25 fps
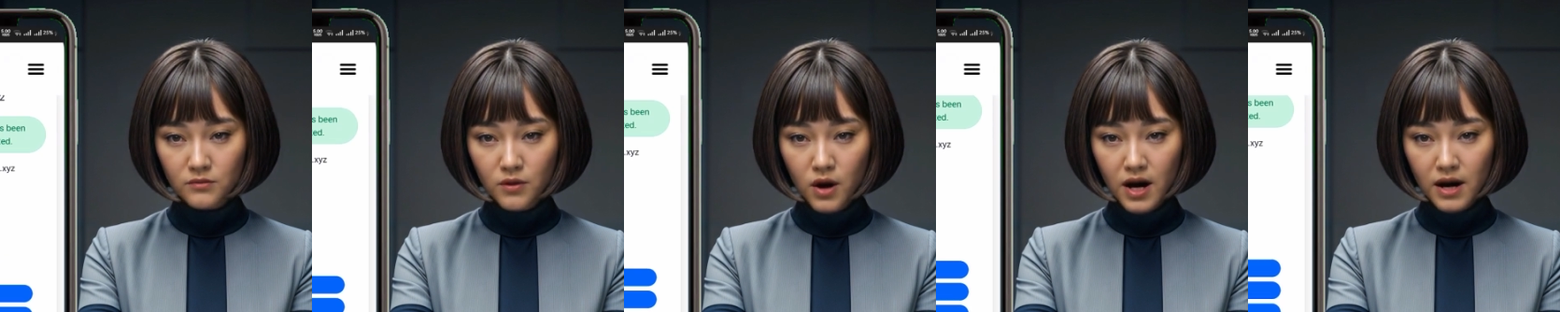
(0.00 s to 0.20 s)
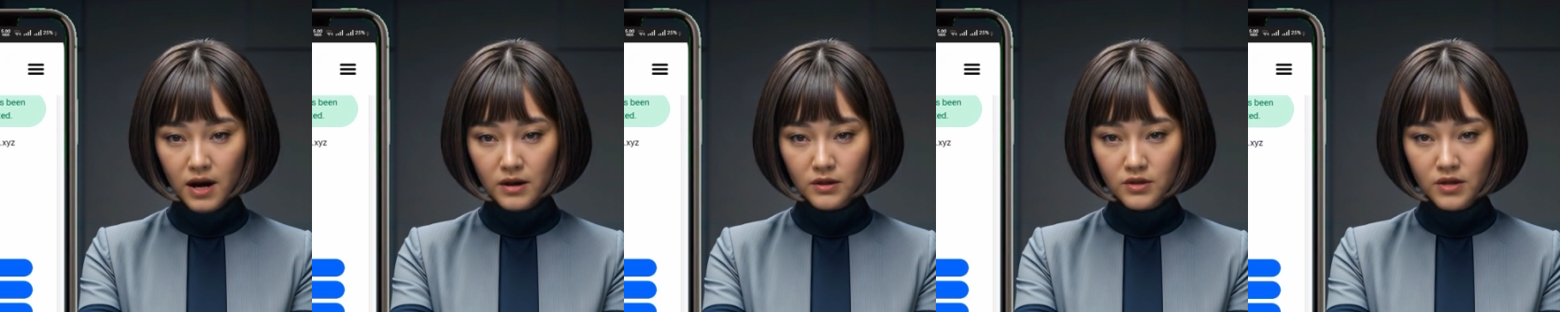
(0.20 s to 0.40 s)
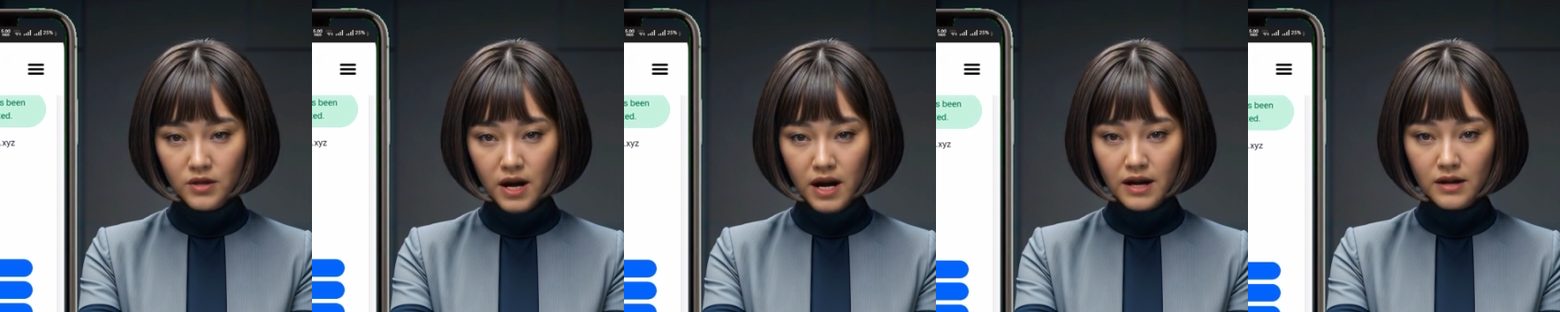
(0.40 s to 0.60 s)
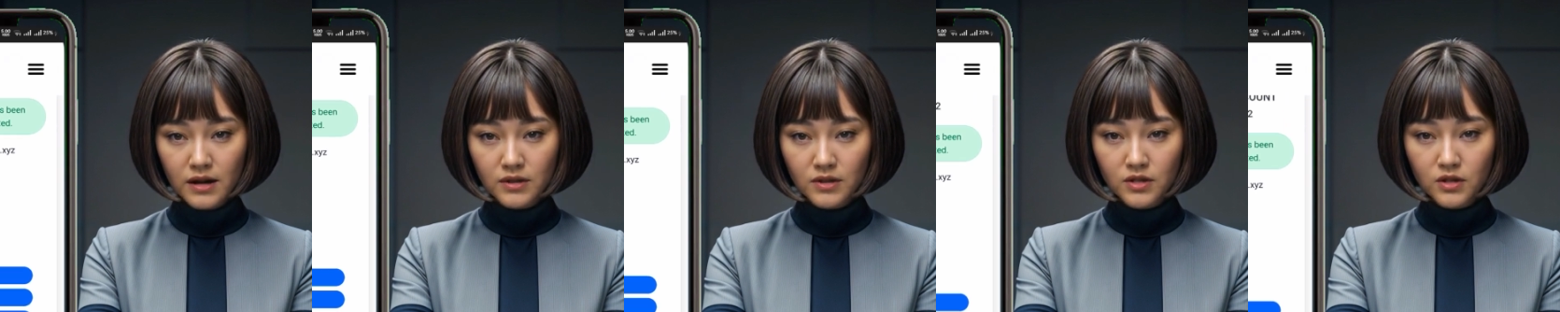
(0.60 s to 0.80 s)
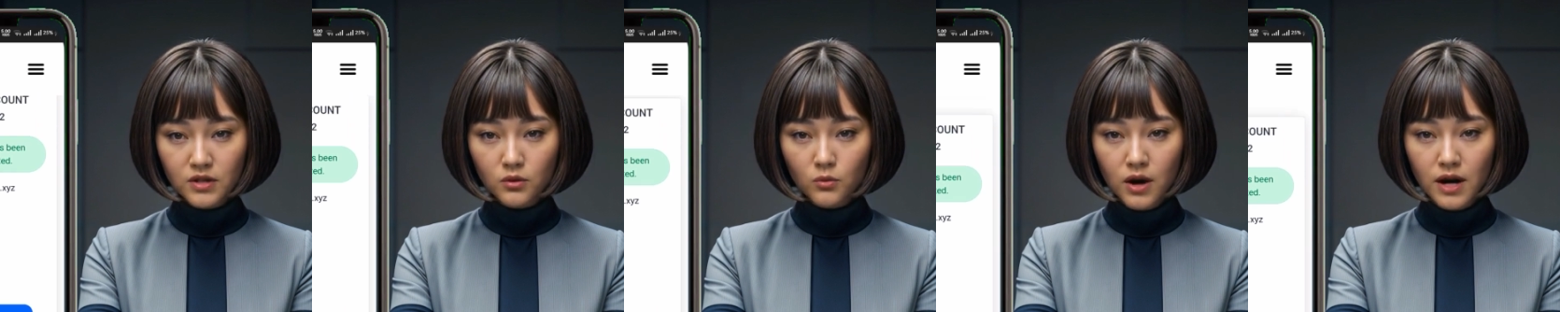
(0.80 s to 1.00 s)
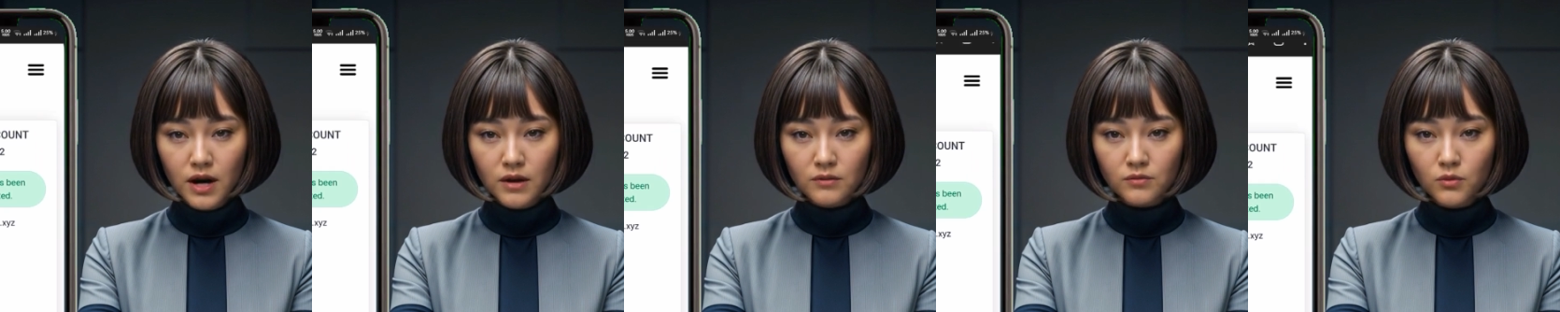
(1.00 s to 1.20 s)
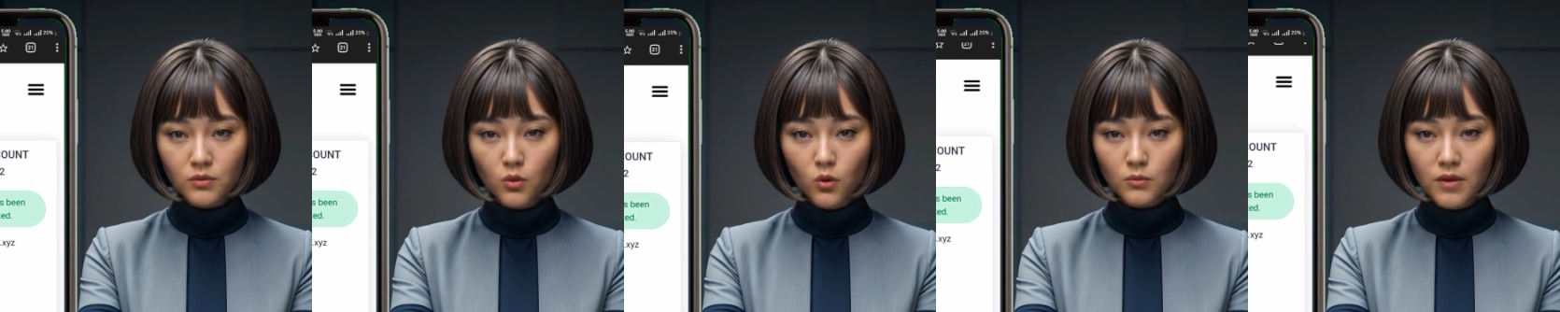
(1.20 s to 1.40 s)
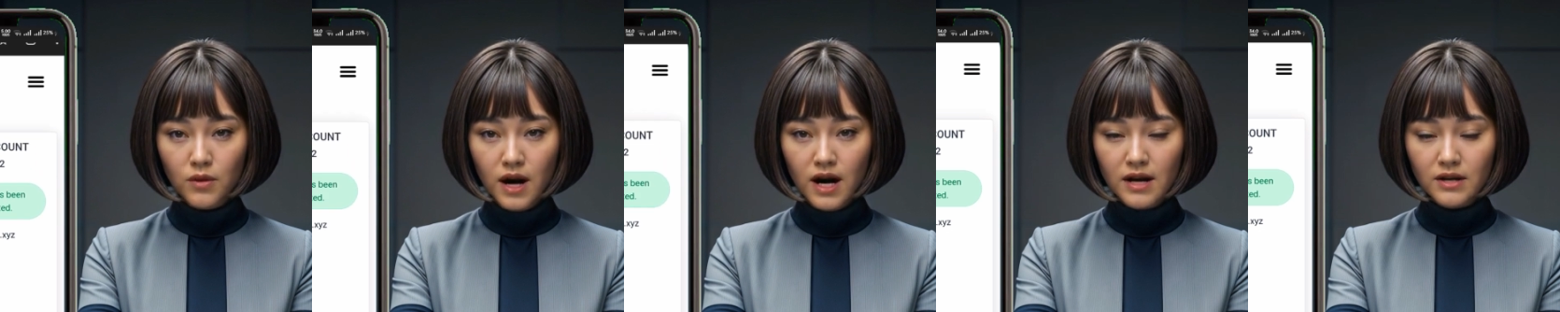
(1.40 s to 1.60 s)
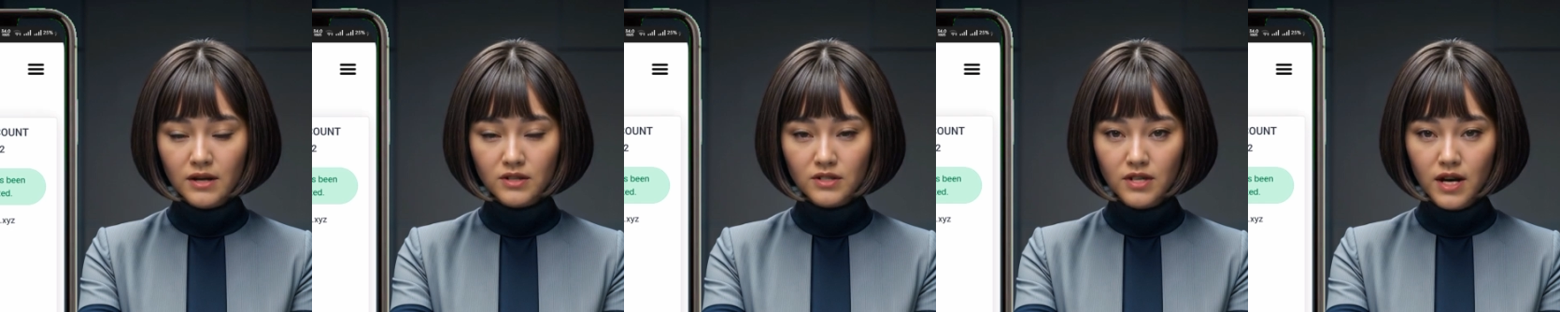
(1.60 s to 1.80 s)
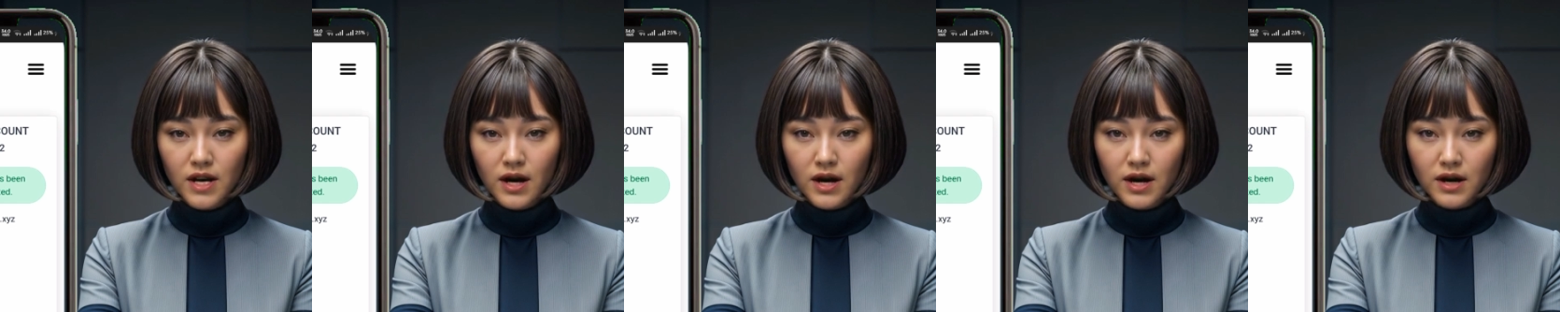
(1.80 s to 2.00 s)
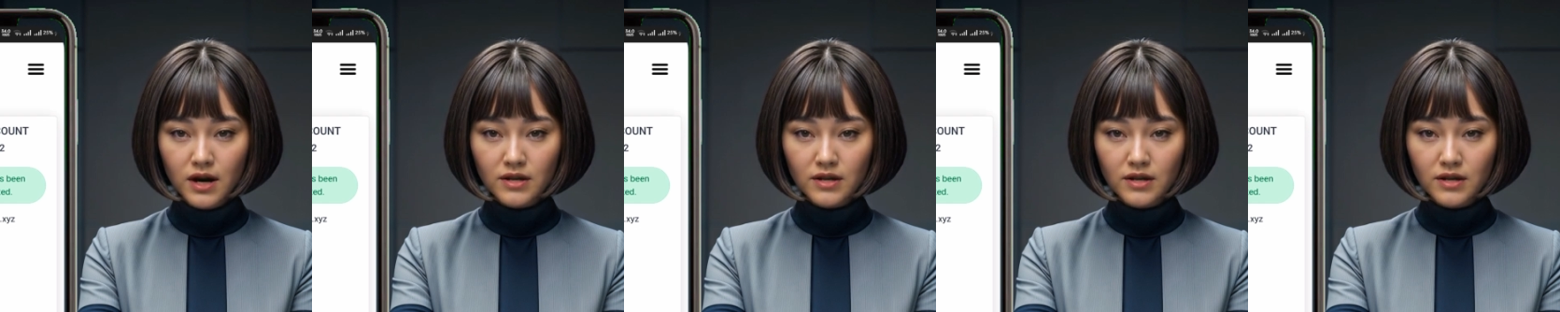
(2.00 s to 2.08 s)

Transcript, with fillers: files in three formats,